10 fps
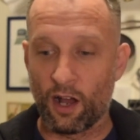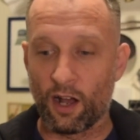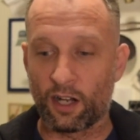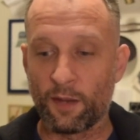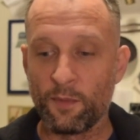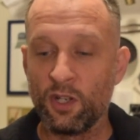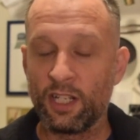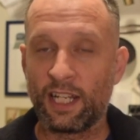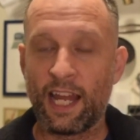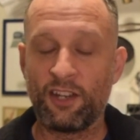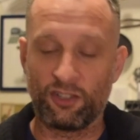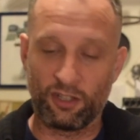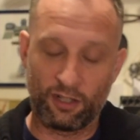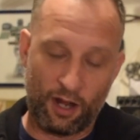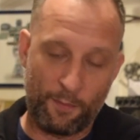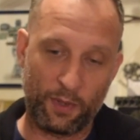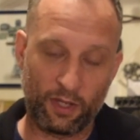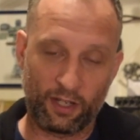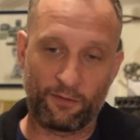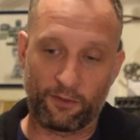a communication
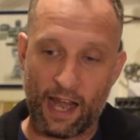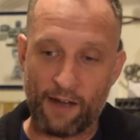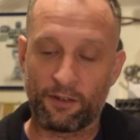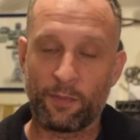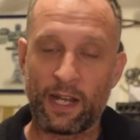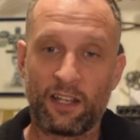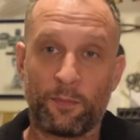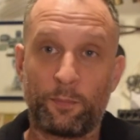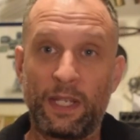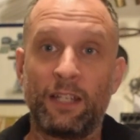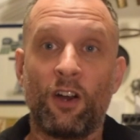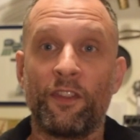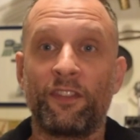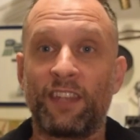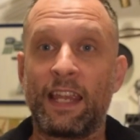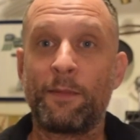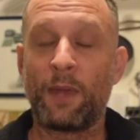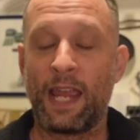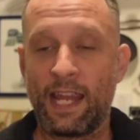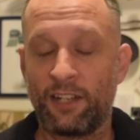ability for everybody to be on the same
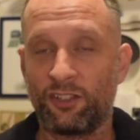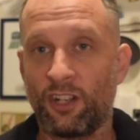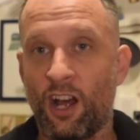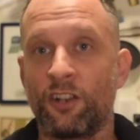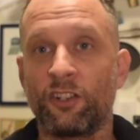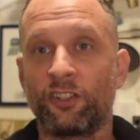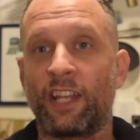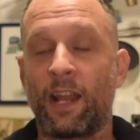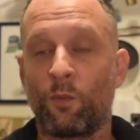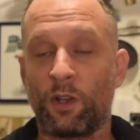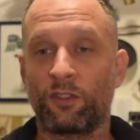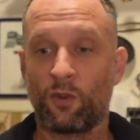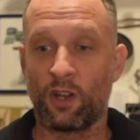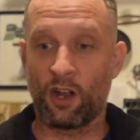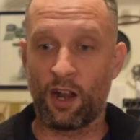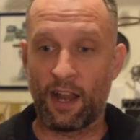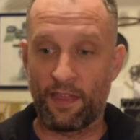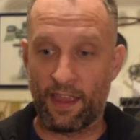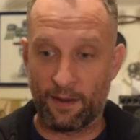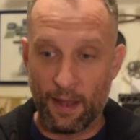page and understand what's going on,
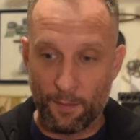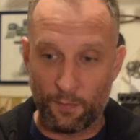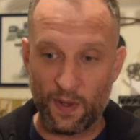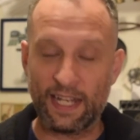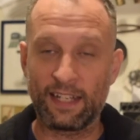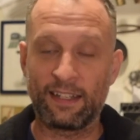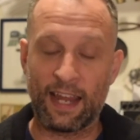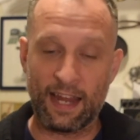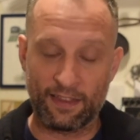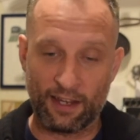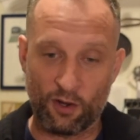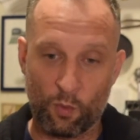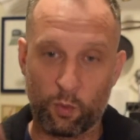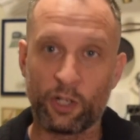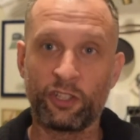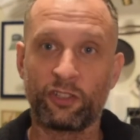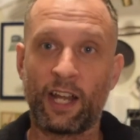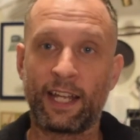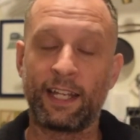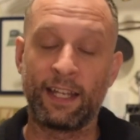and they pick a date and they go, we're
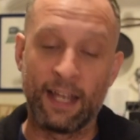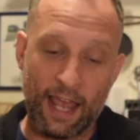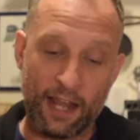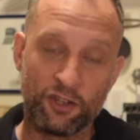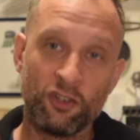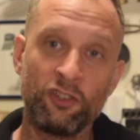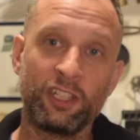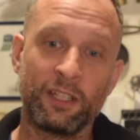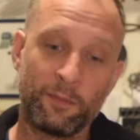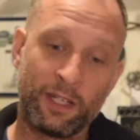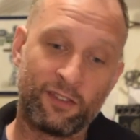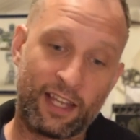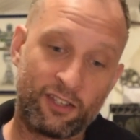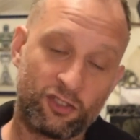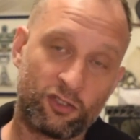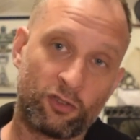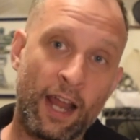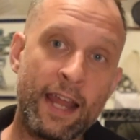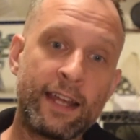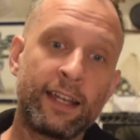striking, and usually it means they
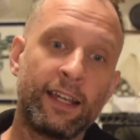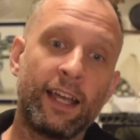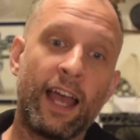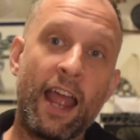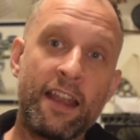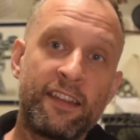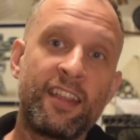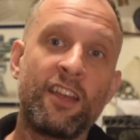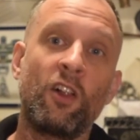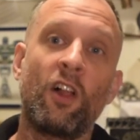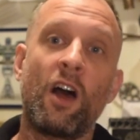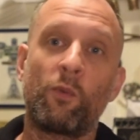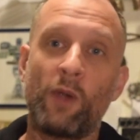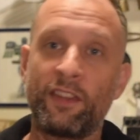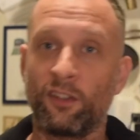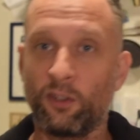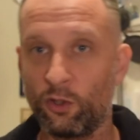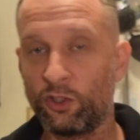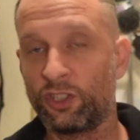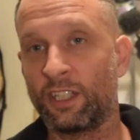strike until a
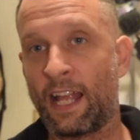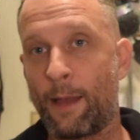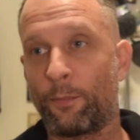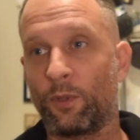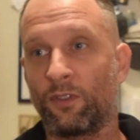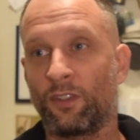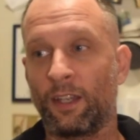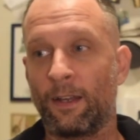resolution happens.